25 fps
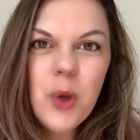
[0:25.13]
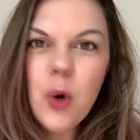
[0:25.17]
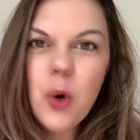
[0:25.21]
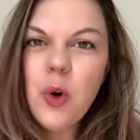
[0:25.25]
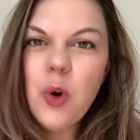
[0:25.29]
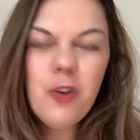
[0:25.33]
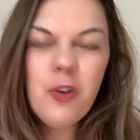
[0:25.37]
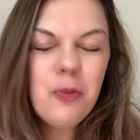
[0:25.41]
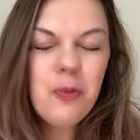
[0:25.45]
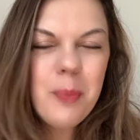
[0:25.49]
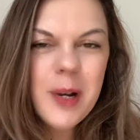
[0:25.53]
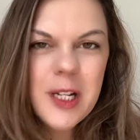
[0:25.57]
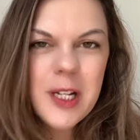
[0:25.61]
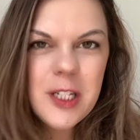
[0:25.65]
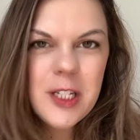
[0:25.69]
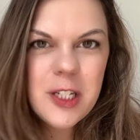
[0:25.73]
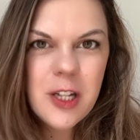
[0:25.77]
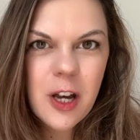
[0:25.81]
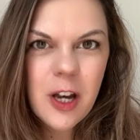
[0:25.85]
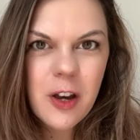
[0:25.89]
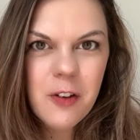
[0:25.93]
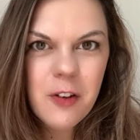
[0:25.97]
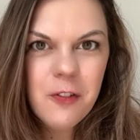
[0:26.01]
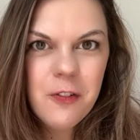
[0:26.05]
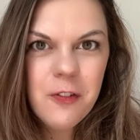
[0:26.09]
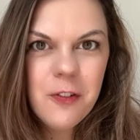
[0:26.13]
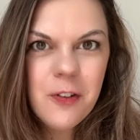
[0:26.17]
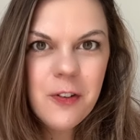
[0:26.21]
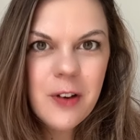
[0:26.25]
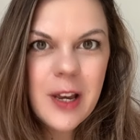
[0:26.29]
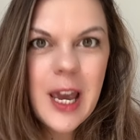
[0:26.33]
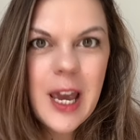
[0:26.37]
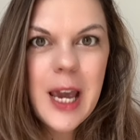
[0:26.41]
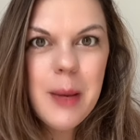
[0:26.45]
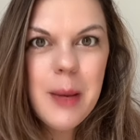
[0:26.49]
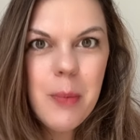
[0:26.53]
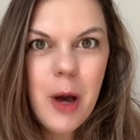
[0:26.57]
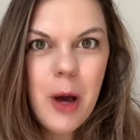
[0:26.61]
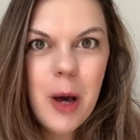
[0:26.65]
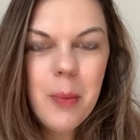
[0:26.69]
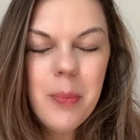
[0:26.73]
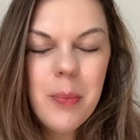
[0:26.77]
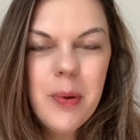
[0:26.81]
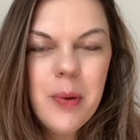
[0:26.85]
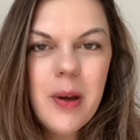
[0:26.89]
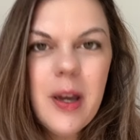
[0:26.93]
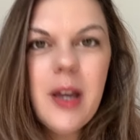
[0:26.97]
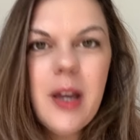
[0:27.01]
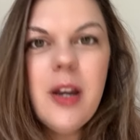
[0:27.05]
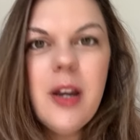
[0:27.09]
all of my stuff came up
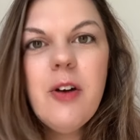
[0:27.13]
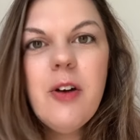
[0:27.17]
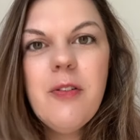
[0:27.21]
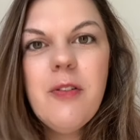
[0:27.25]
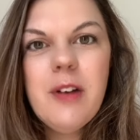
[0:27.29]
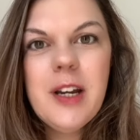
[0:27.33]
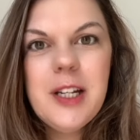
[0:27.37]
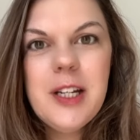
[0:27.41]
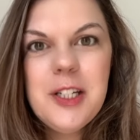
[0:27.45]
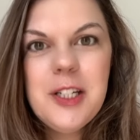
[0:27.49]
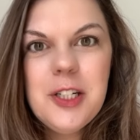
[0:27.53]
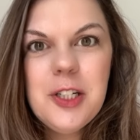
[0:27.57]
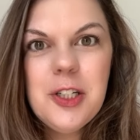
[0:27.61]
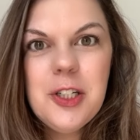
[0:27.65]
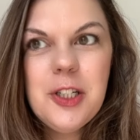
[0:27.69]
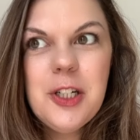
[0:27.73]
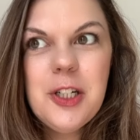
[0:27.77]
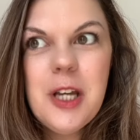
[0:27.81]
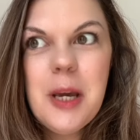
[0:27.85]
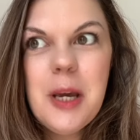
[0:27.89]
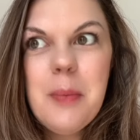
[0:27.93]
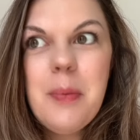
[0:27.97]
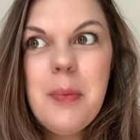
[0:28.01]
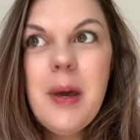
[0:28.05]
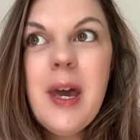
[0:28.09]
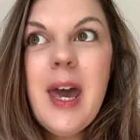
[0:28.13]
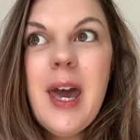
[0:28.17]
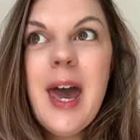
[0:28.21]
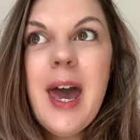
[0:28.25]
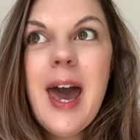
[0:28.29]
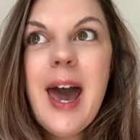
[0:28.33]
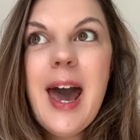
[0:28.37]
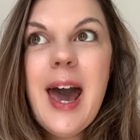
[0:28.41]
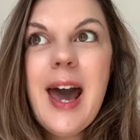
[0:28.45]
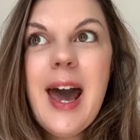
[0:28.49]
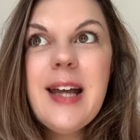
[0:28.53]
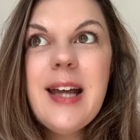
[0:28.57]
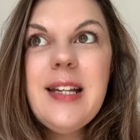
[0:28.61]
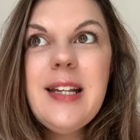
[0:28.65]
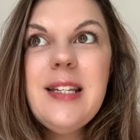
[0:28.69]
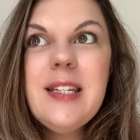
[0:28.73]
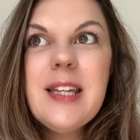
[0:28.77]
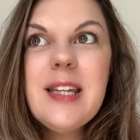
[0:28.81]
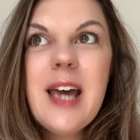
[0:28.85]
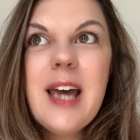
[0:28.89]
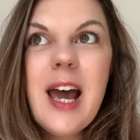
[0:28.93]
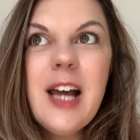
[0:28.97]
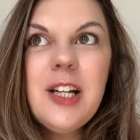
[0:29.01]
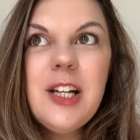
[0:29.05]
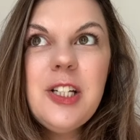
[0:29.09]
in our relationship and
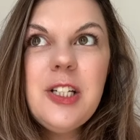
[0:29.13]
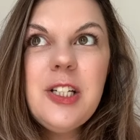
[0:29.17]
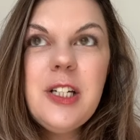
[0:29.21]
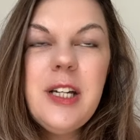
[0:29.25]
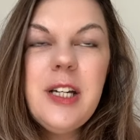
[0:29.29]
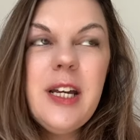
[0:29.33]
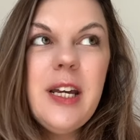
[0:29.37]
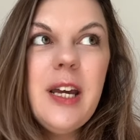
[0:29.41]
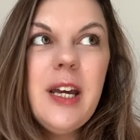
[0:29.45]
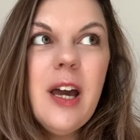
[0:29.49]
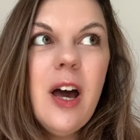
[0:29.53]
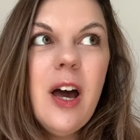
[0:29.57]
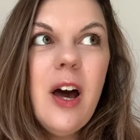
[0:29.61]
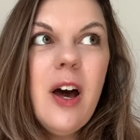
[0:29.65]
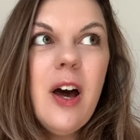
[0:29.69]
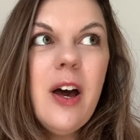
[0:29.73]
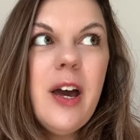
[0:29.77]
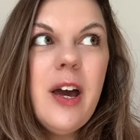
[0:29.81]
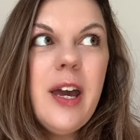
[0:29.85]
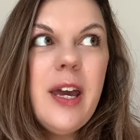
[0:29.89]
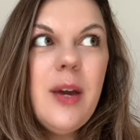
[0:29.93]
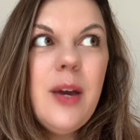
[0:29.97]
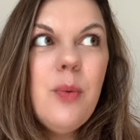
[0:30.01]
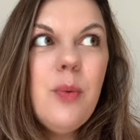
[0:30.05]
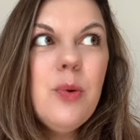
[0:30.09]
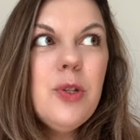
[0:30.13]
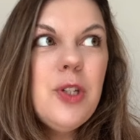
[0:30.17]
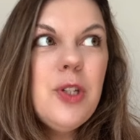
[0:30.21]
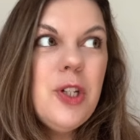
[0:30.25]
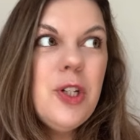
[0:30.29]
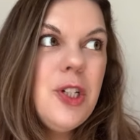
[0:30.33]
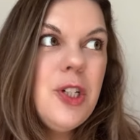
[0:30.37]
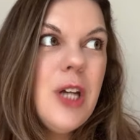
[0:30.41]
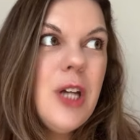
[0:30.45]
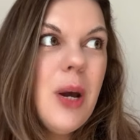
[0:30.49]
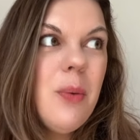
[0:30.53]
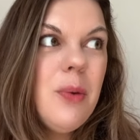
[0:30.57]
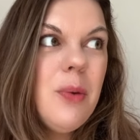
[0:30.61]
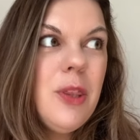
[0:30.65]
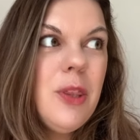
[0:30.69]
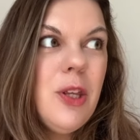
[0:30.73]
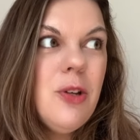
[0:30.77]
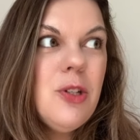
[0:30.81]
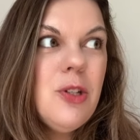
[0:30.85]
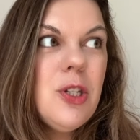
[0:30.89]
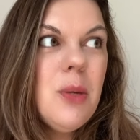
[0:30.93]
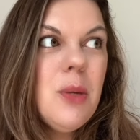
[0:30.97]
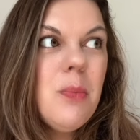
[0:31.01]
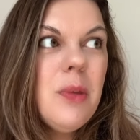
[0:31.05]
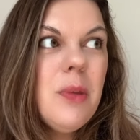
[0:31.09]
actually, I want to share with you
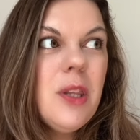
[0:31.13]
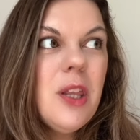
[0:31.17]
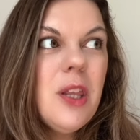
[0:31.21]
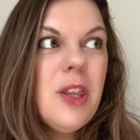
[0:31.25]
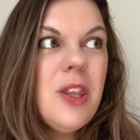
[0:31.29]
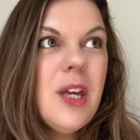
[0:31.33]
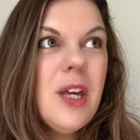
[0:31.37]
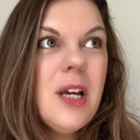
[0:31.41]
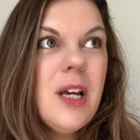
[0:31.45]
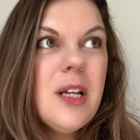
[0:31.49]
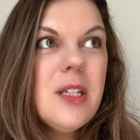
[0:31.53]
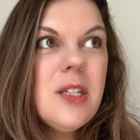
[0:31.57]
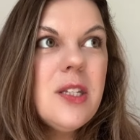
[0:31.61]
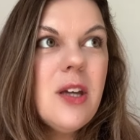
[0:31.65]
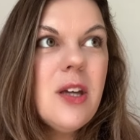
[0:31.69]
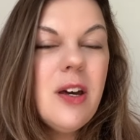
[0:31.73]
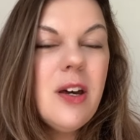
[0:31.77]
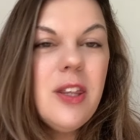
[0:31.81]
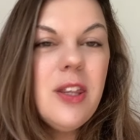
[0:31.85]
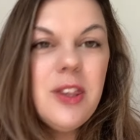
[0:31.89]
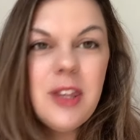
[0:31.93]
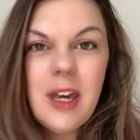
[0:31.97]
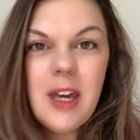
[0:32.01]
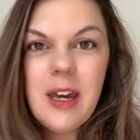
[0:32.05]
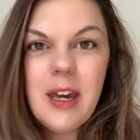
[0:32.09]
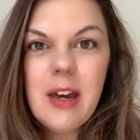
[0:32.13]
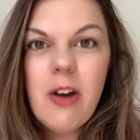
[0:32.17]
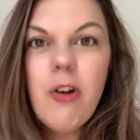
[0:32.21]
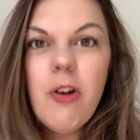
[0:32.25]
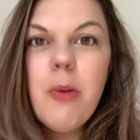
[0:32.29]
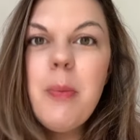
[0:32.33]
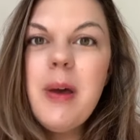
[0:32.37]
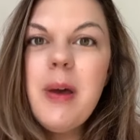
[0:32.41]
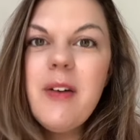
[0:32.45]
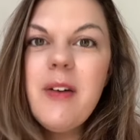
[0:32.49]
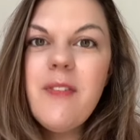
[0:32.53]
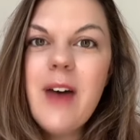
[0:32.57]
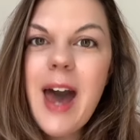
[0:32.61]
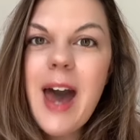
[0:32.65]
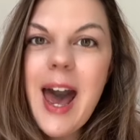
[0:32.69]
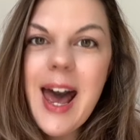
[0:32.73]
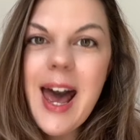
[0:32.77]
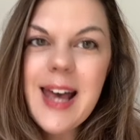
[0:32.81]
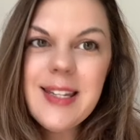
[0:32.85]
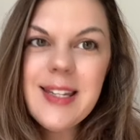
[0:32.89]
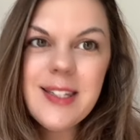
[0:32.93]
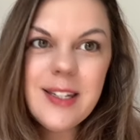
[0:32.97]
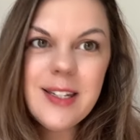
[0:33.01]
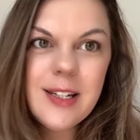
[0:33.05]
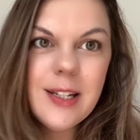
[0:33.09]
some of the things that I think are a bit of a
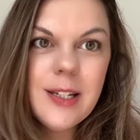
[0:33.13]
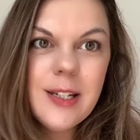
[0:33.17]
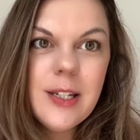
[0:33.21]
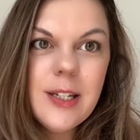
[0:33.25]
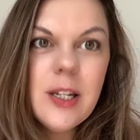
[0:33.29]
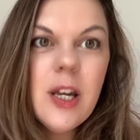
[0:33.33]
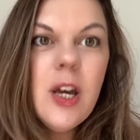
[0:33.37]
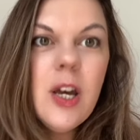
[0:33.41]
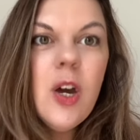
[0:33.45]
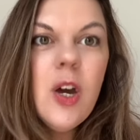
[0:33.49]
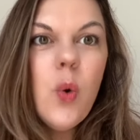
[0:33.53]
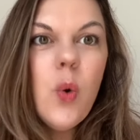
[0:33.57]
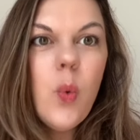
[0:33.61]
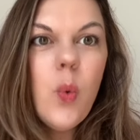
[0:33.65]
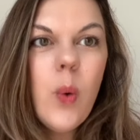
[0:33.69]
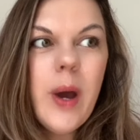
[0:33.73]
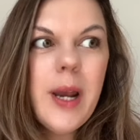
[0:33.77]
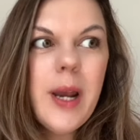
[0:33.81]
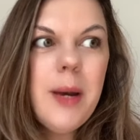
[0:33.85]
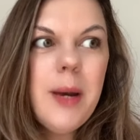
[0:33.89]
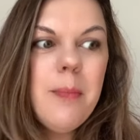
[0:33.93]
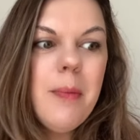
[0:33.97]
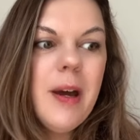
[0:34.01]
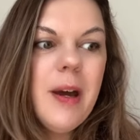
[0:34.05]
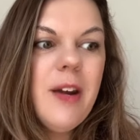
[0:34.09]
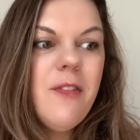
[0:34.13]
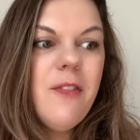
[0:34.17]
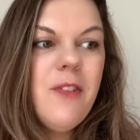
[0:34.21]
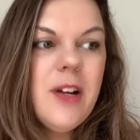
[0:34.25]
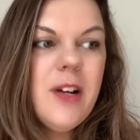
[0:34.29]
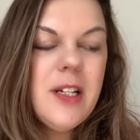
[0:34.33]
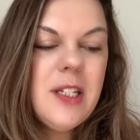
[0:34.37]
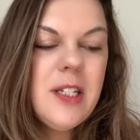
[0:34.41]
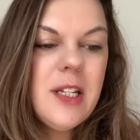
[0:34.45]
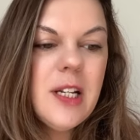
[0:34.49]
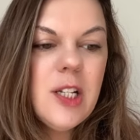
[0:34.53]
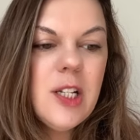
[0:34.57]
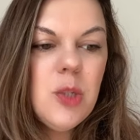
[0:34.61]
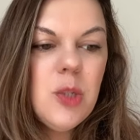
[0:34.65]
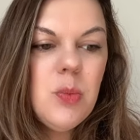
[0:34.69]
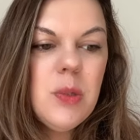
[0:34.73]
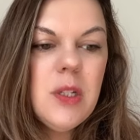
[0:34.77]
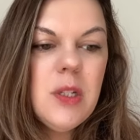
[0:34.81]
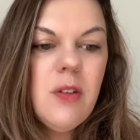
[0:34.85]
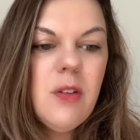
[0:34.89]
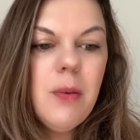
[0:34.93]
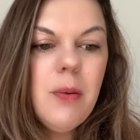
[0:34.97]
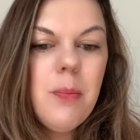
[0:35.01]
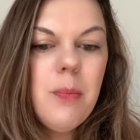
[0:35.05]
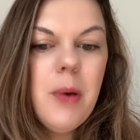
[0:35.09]
hazard when manifesting a
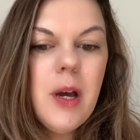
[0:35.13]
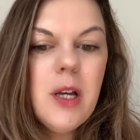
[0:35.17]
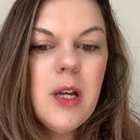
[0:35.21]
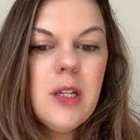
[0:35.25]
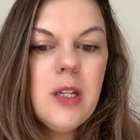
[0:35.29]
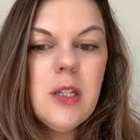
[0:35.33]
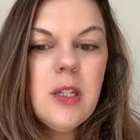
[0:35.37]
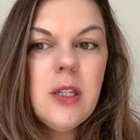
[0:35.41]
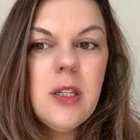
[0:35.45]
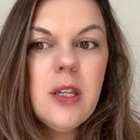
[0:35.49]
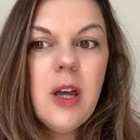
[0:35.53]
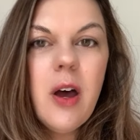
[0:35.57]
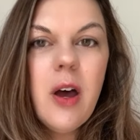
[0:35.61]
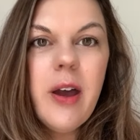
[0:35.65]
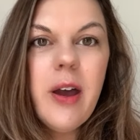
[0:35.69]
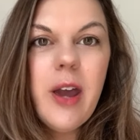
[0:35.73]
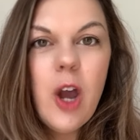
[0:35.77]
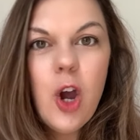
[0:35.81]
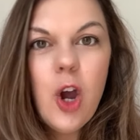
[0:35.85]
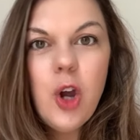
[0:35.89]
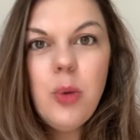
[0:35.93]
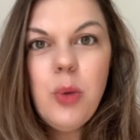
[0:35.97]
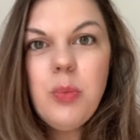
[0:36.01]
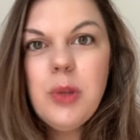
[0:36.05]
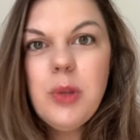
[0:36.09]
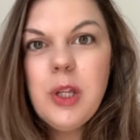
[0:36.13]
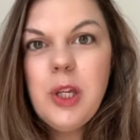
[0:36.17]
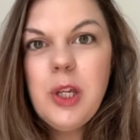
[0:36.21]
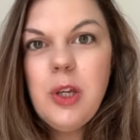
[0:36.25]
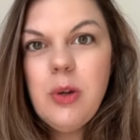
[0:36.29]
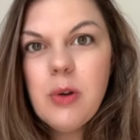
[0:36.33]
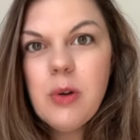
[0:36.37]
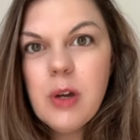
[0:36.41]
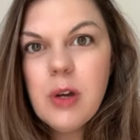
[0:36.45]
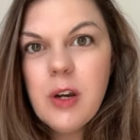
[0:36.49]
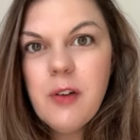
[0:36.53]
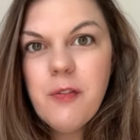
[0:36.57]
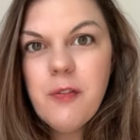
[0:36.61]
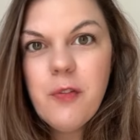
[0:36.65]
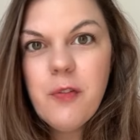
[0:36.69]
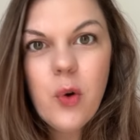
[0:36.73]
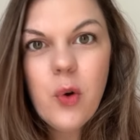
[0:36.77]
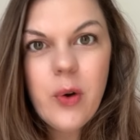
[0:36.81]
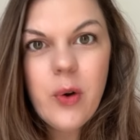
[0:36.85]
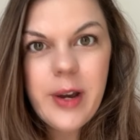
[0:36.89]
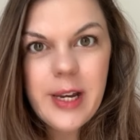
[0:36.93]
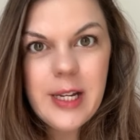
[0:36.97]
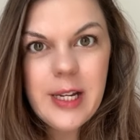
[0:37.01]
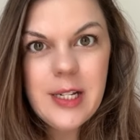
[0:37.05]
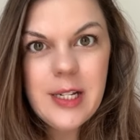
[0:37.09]
specific person that I hope that you can
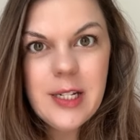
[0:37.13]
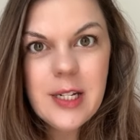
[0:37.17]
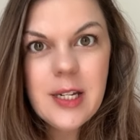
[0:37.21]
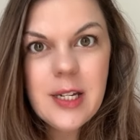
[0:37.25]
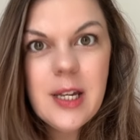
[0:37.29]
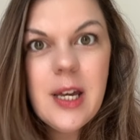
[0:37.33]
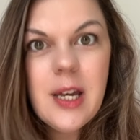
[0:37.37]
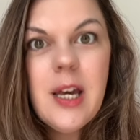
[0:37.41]
avoid